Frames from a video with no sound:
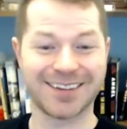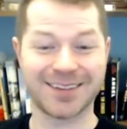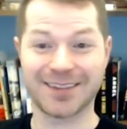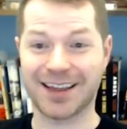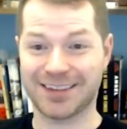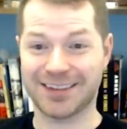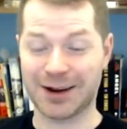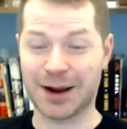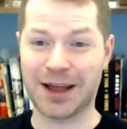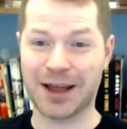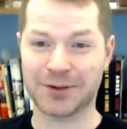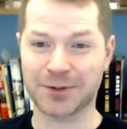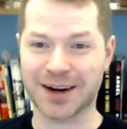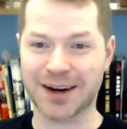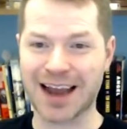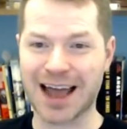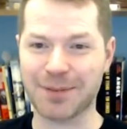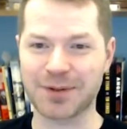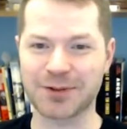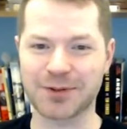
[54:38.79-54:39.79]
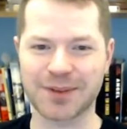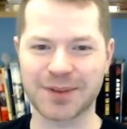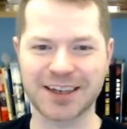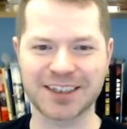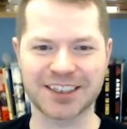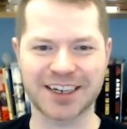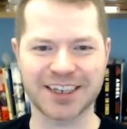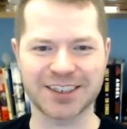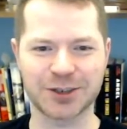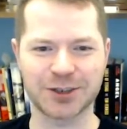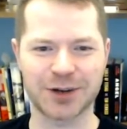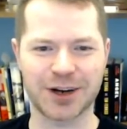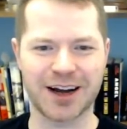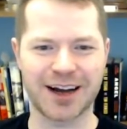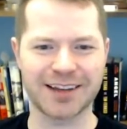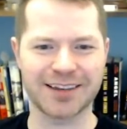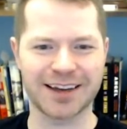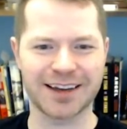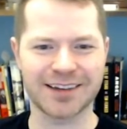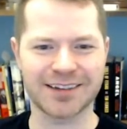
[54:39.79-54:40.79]
That's, that's what happens with educational
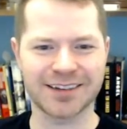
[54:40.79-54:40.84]
content.